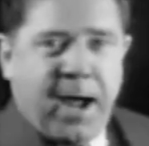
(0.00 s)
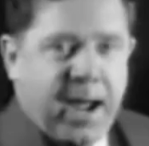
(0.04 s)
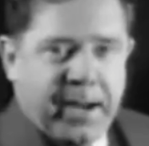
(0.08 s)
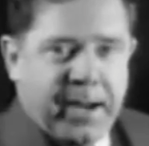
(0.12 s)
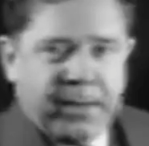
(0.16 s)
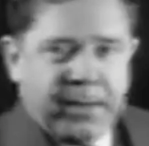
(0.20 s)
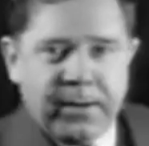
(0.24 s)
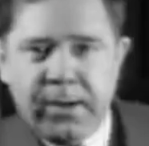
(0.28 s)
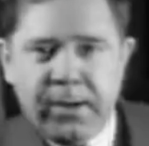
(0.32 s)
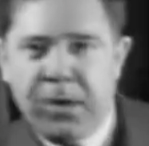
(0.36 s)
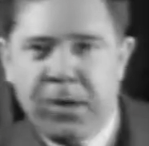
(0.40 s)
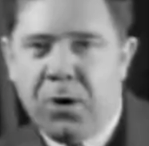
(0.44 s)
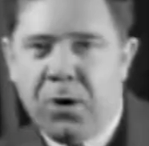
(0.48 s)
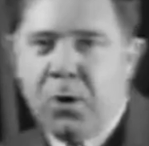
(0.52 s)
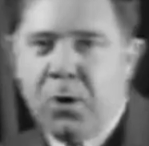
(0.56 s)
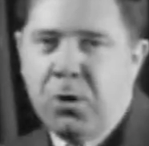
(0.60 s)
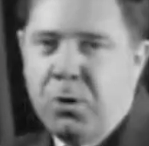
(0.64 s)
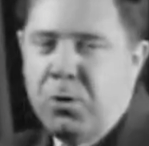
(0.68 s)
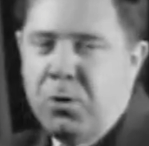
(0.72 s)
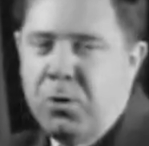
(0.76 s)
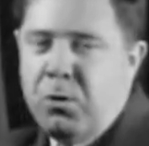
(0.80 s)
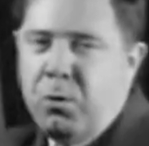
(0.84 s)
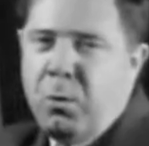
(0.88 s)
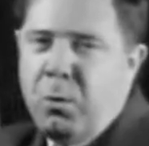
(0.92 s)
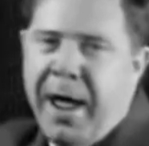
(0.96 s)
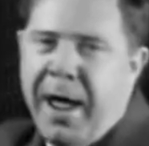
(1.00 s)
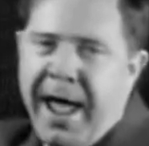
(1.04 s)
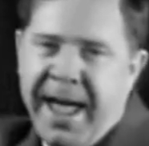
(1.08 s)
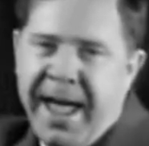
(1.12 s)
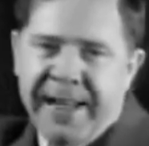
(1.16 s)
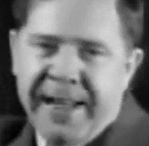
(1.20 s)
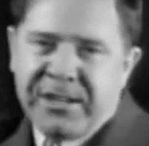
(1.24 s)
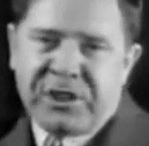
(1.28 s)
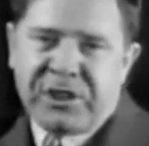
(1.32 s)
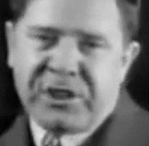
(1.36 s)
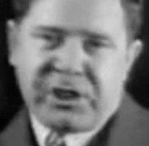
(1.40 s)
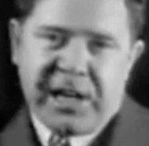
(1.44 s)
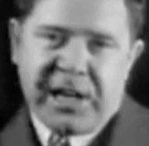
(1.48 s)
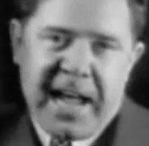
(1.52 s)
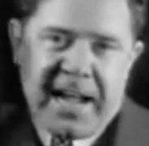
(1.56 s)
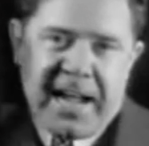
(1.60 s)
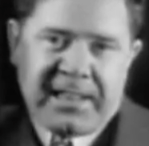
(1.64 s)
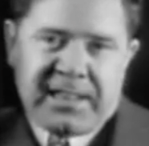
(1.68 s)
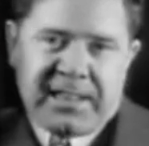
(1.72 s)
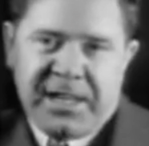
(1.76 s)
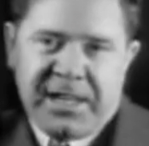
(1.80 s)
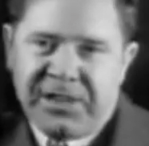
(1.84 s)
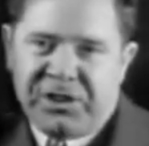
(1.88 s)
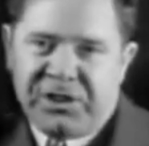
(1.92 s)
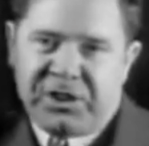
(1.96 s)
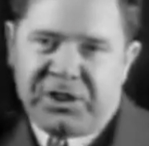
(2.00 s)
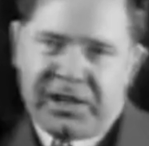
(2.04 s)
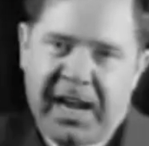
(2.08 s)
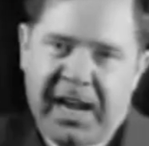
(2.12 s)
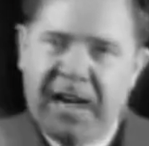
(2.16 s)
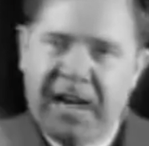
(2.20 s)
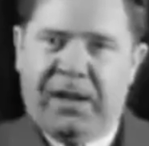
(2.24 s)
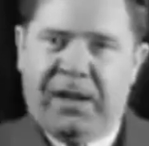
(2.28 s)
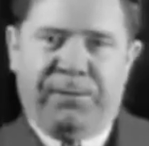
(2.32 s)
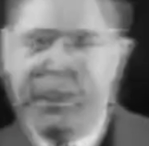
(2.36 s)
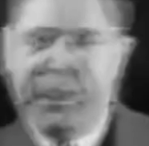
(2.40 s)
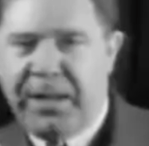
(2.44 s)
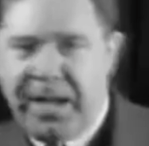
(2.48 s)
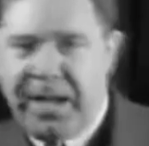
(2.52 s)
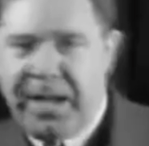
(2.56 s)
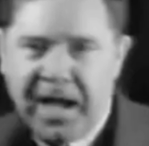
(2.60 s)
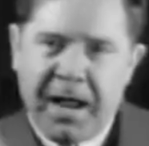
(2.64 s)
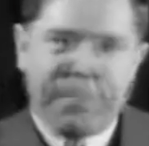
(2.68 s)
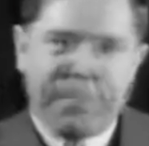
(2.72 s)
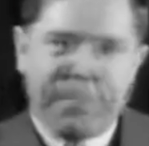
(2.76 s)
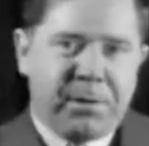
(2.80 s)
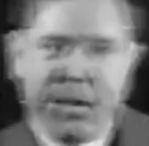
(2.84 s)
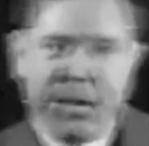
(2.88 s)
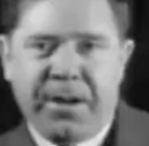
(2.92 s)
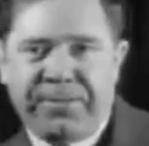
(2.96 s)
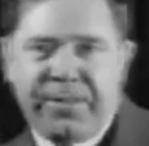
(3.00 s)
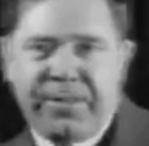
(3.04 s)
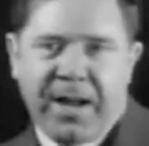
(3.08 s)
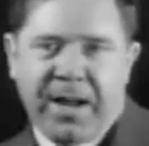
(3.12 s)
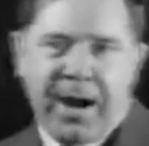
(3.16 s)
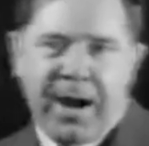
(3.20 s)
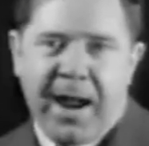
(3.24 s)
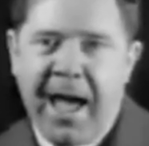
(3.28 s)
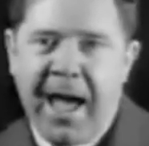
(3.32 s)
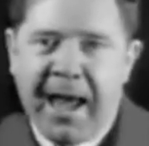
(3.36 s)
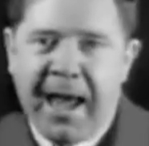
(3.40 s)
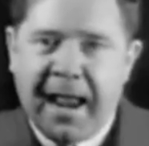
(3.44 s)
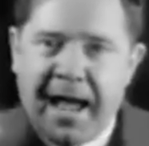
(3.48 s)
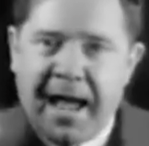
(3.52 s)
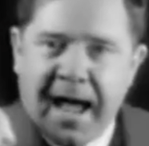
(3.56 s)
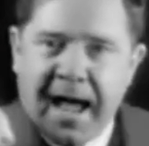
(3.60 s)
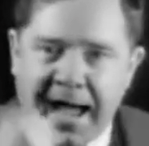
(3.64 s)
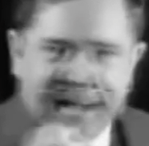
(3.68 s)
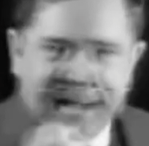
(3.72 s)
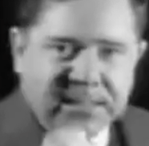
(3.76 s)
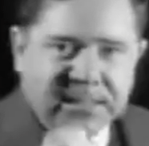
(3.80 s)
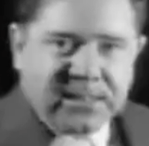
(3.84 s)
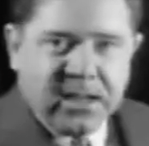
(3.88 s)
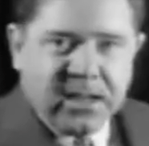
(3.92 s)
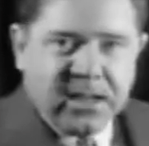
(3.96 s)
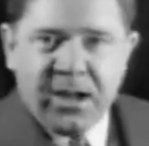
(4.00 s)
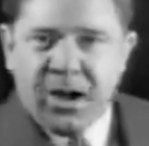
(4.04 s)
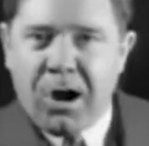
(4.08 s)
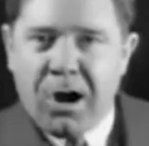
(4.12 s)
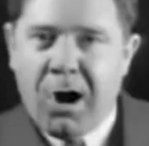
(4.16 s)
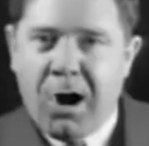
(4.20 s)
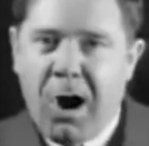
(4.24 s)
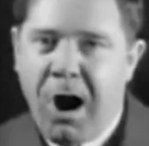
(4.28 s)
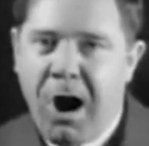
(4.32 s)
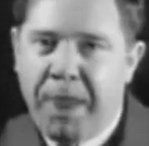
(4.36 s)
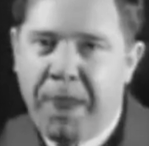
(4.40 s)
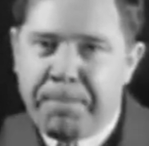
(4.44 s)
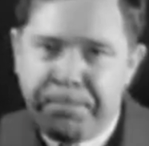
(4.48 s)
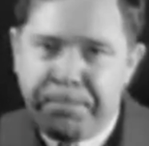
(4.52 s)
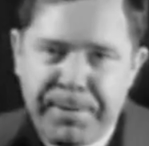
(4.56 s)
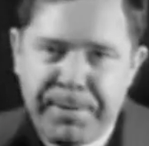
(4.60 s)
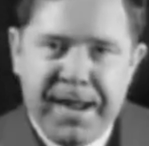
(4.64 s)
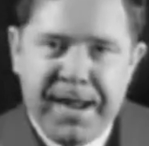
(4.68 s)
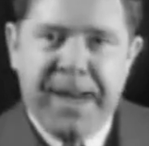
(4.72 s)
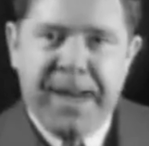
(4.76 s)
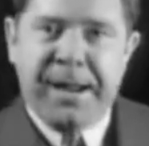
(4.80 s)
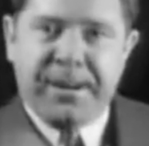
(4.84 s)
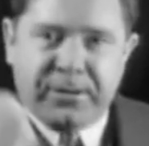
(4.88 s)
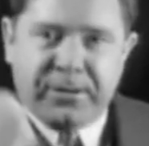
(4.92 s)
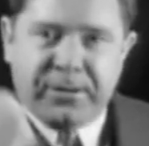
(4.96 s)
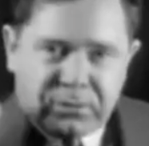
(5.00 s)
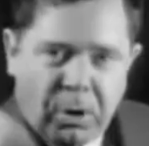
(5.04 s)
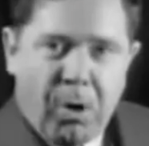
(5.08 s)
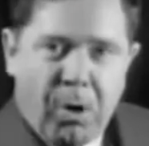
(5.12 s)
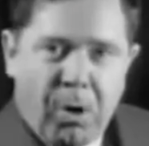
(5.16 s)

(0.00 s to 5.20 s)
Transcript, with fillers: who ransacked this state for the element of their allies, are being told what